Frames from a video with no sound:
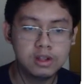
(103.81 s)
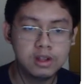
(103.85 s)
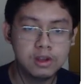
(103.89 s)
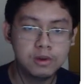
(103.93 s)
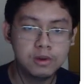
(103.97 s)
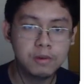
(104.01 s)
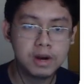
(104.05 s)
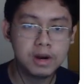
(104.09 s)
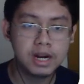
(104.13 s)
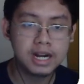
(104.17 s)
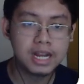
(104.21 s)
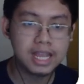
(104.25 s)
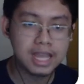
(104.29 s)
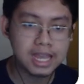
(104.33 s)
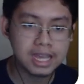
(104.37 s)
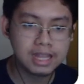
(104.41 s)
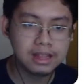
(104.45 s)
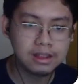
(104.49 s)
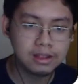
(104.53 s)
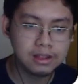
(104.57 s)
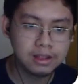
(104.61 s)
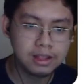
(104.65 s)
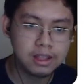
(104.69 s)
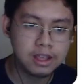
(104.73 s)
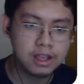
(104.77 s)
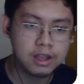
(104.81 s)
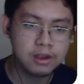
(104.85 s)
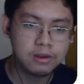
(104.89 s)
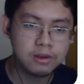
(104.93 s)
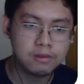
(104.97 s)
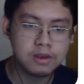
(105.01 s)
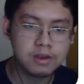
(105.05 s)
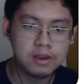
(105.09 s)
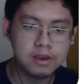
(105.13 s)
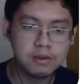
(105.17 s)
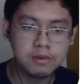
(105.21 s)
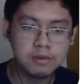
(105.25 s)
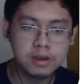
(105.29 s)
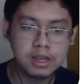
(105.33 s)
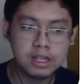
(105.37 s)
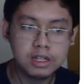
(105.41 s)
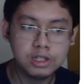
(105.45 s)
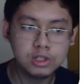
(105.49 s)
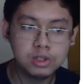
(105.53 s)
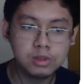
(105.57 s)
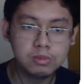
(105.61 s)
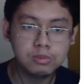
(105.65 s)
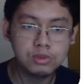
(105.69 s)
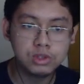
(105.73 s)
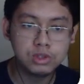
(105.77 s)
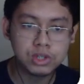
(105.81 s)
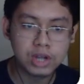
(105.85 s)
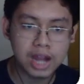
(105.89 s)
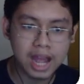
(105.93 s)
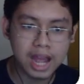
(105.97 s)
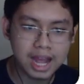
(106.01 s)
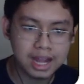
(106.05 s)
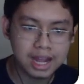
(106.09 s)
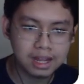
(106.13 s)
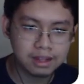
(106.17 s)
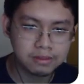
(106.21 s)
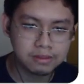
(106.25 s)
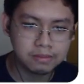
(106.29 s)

wherein we will subtract